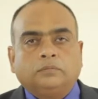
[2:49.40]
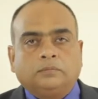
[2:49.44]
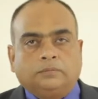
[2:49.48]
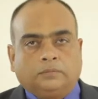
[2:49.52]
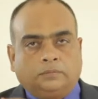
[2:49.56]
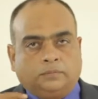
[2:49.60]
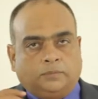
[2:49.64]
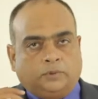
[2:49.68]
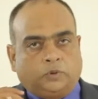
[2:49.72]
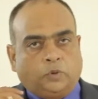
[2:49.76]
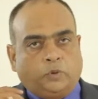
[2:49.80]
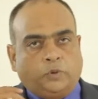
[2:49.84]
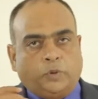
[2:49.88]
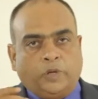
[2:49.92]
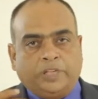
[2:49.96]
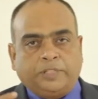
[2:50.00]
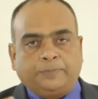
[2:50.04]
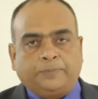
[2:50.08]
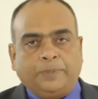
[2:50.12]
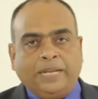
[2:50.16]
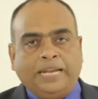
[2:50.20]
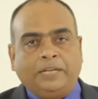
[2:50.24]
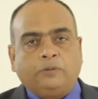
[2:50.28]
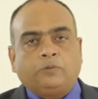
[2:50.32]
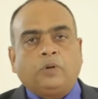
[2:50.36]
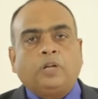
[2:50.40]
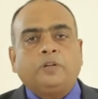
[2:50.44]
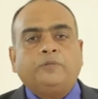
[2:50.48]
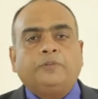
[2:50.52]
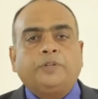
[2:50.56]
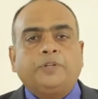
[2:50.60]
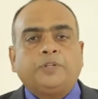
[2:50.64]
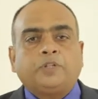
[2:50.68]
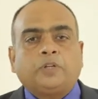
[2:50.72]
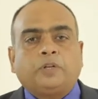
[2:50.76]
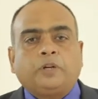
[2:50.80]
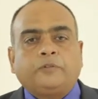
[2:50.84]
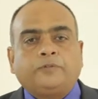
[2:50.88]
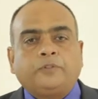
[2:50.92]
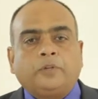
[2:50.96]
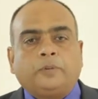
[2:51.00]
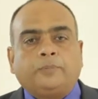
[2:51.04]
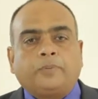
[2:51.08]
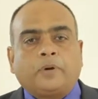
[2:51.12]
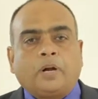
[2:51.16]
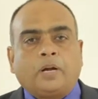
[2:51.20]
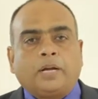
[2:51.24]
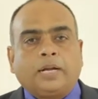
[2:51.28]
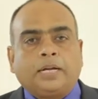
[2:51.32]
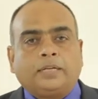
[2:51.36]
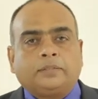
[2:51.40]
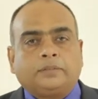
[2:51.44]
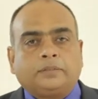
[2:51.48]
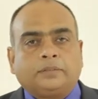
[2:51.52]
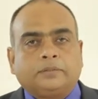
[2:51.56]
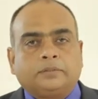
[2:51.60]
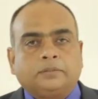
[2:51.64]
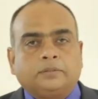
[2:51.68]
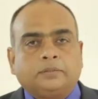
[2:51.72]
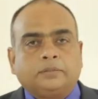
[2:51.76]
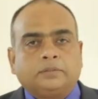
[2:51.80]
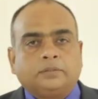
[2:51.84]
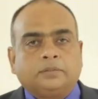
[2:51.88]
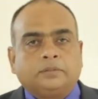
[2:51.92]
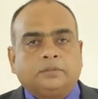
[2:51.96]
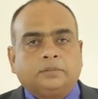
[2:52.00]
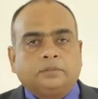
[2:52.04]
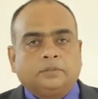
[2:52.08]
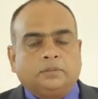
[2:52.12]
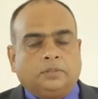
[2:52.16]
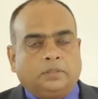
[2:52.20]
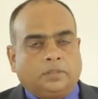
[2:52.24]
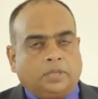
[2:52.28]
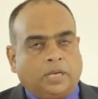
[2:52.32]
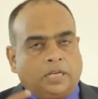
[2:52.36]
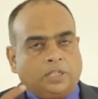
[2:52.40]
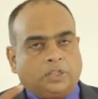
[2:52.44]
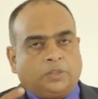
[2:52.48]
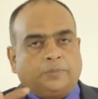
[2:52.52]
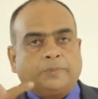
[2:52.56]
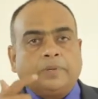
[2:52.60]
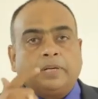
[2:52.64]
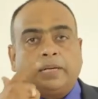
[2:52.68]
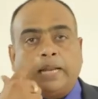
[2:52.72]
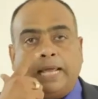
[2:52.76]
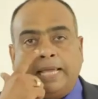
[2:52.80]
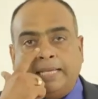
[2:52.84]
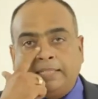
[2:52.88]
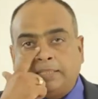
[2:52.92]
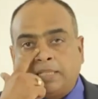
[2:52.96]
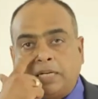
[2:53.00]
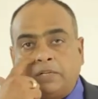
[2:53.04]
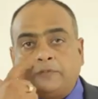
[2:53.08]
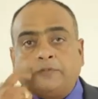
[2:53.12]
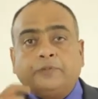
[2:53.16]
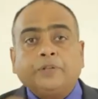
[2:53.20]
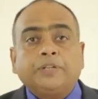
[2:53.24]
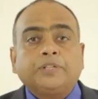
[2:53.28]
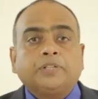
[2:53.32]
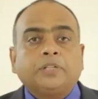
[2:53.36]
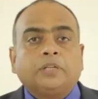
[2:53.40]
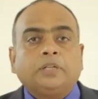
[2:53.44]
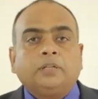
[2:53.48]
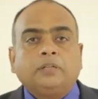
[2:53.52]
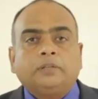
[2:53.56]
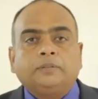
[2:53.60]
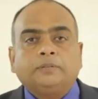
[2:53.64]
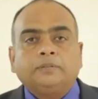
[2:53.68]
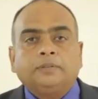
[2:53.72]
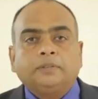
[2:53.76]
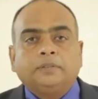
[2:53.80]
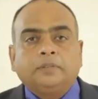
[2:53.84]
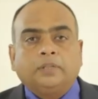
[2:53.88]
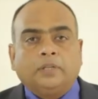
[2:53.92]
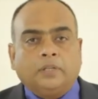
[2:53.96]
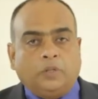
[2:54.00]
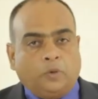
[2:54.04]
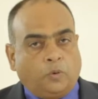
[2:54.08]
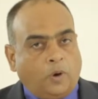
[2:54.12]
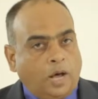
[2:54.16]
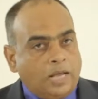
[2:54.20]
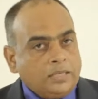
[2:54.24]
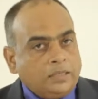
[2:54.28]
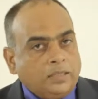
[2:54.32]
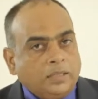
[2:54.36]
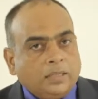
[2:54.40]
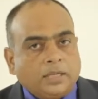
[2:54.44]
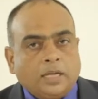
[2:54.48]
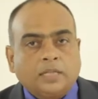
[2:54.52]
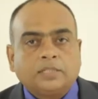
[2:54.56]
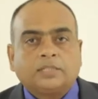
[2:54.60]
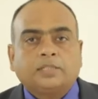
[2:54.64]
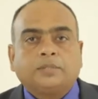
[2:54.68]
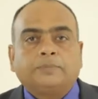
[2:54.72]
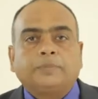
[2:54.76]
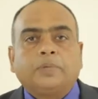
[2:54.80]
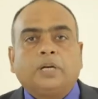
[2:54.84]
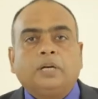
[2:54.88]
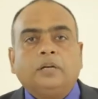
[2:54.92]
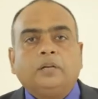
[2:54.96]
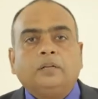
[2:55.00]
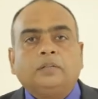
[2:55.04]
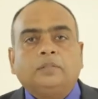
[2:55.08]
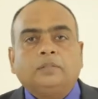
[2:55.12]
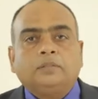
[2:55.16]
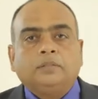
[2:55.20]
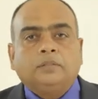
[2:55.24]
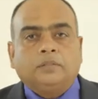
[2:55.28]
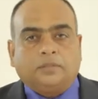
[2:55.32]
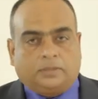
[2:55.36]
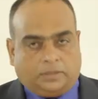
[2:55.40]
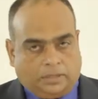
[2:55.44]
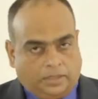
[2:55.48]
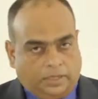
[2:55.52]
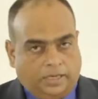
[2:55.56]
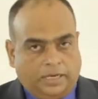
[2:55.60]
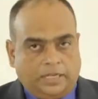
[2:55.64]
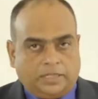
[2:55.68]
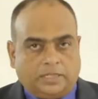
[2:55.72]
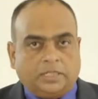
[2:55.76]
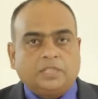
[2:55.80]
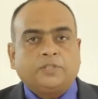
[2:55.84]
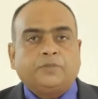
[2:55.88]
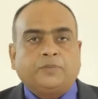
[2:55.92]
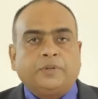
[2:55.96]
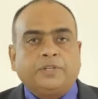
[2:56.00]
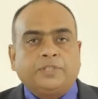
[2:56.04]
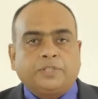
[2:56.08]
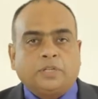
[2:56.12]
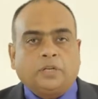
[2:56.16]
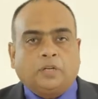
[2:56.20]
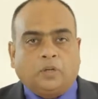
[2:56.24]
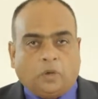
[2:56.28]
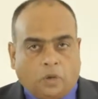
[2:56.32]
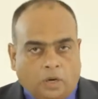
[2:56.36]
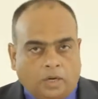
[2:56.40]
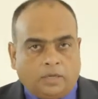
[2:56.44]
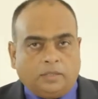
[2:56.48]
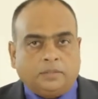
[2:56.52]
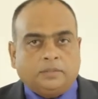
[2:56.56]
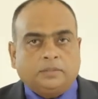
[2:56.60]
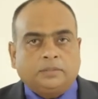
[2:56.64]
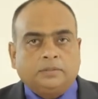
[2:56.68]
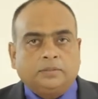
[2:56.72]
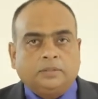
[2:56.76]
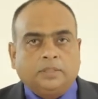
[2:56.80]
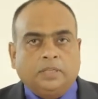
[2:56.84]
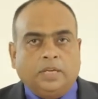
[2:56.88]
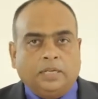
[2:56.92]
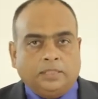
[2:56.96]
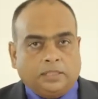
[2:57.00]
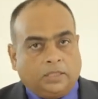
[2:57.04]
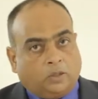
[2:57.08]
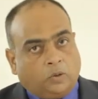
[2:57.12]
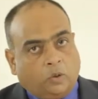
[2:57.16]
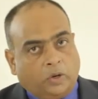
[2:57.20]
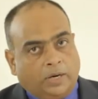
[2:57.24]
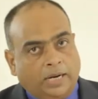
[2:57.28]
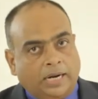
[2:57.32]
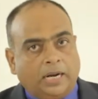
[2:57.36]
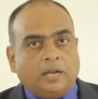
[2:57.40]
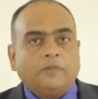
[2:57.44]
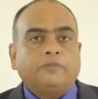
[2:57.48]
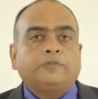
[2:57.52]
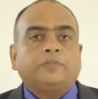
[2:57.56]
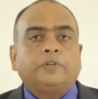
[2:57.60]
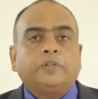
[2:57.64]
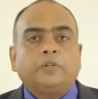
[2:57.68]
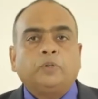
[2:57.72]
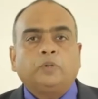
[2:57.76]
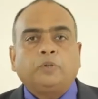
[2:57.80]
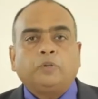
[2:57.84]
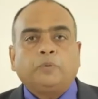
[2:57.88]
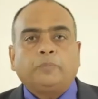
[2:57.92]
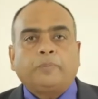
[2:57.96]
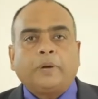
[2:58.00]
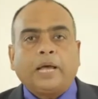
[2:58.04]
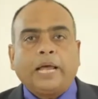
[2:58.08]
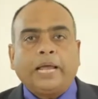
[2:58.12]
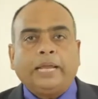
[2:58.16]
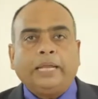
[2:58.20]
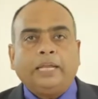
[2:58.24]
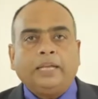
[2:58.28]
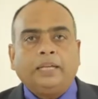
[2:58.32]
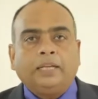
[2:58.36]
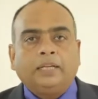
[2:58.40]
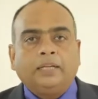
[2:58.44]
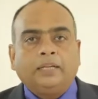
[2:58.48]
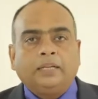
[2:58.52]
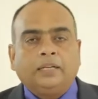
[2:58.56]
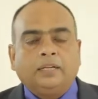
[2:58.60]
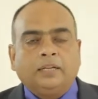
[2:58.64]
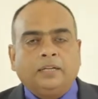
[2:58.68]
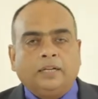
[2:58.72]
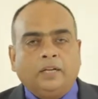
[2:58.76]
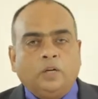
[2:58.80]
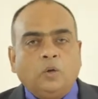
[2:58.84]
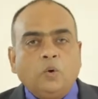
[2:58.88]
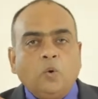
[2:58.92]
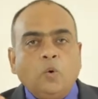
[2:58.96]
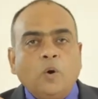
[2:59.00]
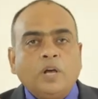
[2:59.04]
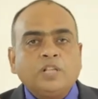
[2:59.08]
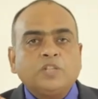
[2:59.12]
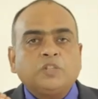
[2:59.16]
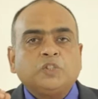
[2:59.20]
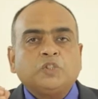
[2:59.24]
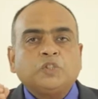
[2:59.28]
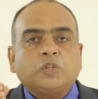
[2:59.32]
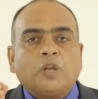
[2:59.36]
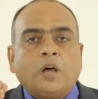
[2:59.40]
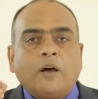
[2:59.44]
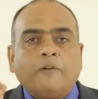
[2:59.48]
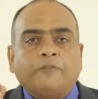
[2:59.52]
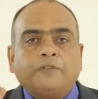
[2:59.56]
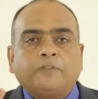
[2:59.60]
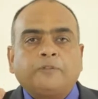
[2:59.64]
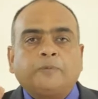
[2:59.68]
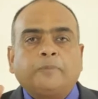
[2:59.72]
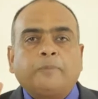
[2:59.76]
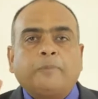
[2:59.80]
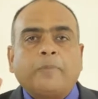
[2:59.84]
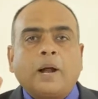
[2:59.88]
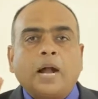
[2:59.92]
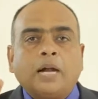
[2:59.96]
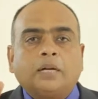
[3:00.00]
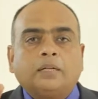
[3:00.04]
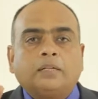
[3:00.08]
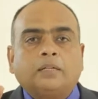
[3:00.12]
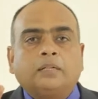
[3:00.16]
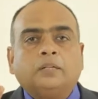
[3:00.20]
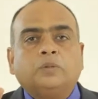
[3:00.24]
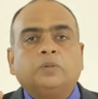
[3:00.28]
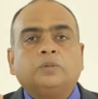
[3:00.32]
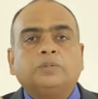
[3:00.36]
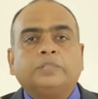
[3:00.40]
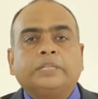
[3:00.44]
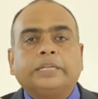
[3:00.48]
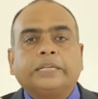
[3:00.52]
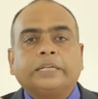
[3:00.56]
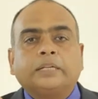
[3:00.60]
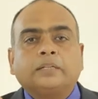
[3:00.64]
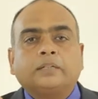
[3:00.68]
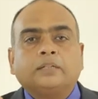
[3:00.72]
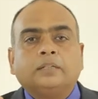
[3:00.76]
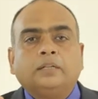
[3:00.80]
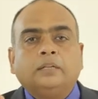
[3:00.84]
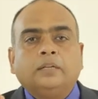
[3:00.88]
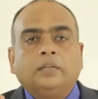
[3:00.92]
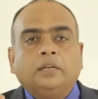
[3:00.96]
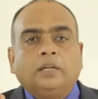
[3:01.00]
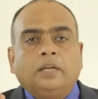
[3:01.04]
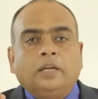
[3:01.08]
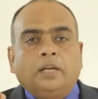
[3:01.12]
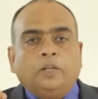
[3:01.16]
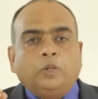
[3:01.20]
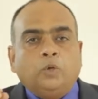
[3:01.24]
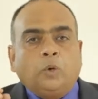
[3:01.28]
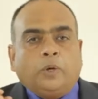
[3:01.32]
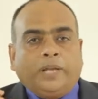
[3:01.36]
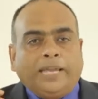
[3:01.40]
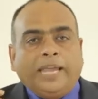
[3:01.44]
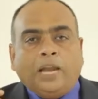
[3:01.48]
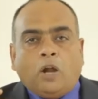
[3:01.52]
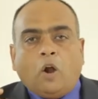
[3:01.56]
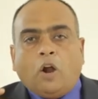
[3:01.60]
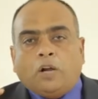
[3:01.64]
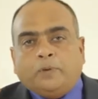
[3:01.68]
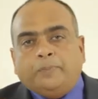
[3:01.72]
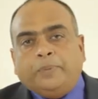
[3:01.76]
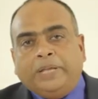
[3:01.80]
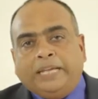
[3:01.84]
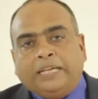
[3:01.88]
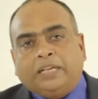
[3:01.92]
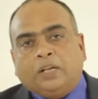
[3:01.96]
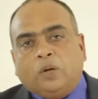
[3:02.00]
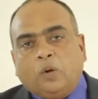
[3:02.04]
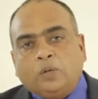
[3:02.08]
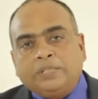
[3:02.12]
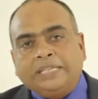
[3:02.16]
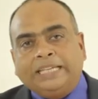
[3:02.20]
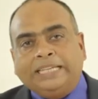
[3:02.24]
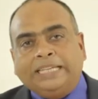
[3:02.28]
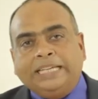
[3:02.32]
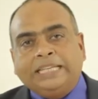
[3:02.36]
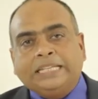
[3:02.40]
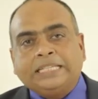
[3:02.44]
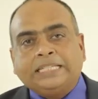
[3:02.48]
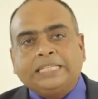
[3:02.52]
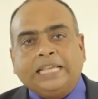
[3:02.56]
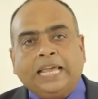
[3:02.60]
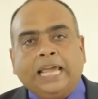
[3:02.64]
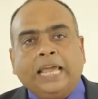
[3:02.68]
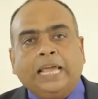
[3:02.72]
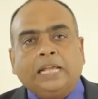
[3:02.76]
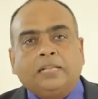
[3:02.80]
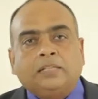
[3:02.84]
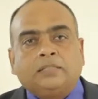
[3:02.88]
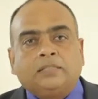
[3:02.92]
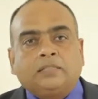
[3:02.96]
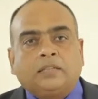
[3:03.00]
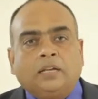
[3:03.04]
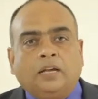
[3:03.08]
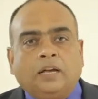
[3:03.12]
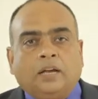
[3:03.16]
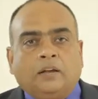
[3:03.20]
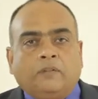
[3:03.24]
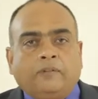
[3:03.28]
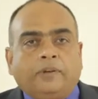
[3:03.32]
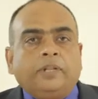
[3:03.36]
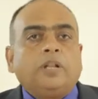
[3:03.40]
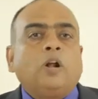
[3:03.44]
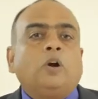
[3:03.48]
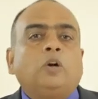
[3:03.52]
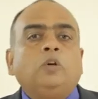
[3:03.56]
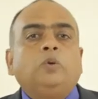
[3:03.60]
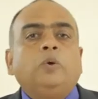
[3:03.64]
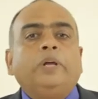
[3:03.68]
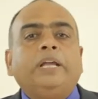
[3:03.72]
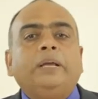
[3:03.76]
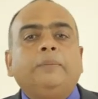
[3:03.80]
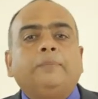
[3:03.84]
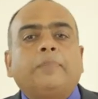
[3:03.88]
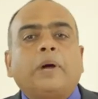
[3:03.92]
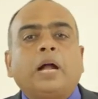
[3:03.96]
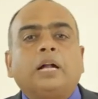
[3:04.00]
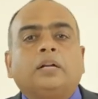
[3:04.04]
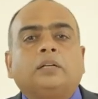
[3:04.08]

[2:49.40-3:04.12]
So you explain one feature of your product, customer likes that feature, you ask the customer, sir, is this feature good? Is it good enough for you to buy? Do a soft part closing. You cannot be closing in sales without doing part